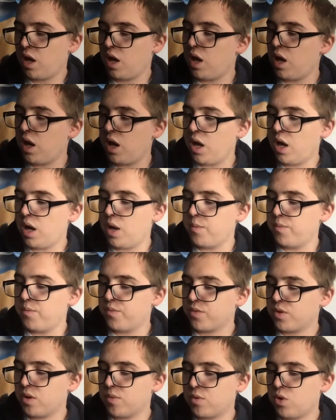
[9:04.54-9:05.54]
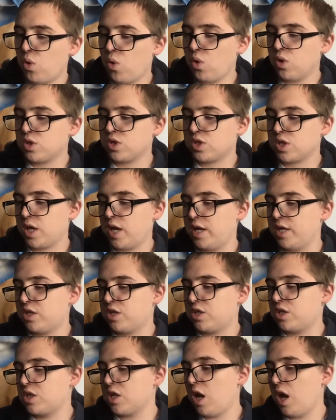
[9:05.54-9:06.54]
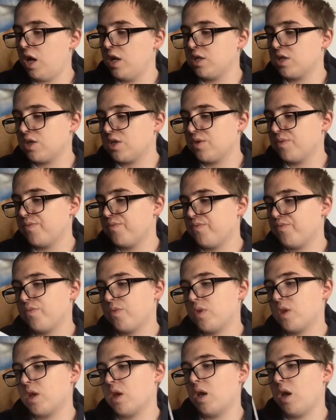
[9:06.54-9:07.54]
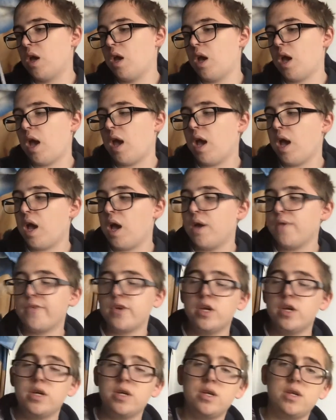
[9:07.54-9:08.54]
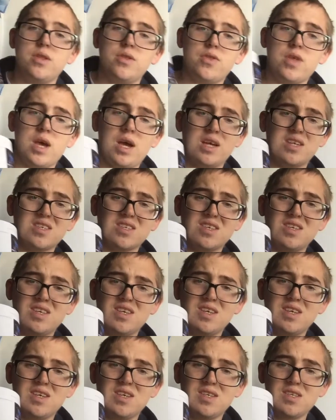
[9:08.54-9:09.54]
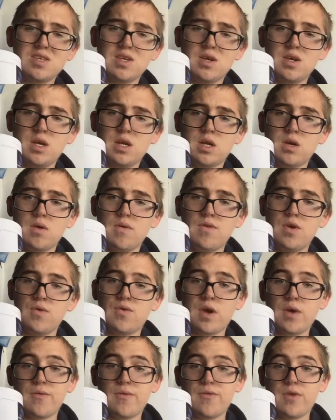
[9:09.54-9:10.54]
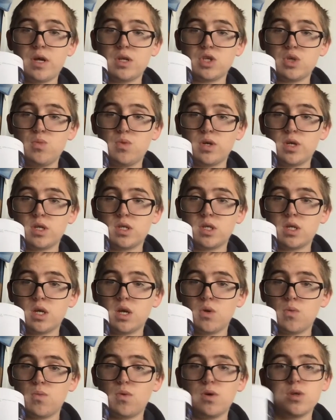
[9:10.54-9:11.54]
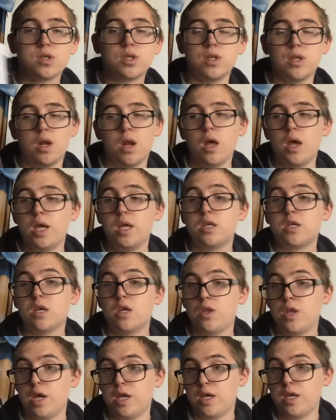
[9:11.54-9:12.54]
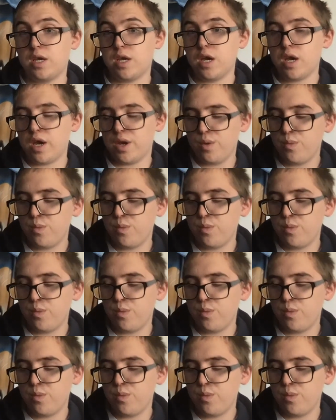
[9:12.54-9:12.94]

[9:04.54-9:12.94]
Of course, it does have that. So, you know, if you've ever fancy wanting to know what's in the light, there you go.